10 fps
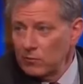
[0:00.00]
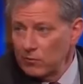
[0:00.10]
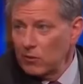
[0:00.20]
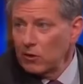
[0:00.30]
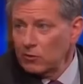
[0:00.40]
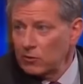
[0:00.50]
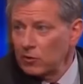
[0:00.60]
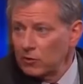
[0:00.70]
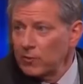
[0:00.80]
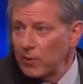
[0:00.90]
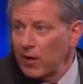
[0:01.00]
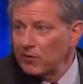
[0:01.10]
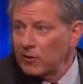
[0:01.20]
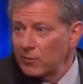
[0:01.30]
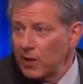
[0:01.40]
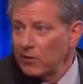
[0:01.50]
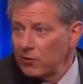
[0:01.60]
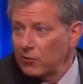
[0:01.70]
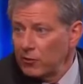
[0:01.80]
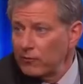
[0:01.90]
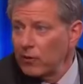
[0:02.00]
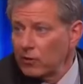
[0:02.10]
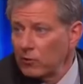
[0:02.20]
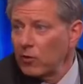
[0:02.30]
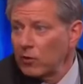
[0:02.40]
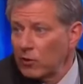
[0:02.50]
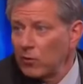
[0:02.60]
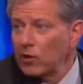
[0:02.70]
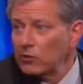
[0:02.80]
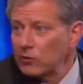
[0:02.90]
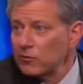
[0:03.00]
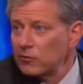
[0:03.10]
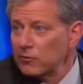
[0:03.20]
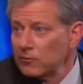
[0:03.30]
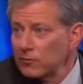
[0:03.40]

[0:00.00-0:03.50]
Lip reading: the results showed she passed it, but I knew she flunked one of the questions.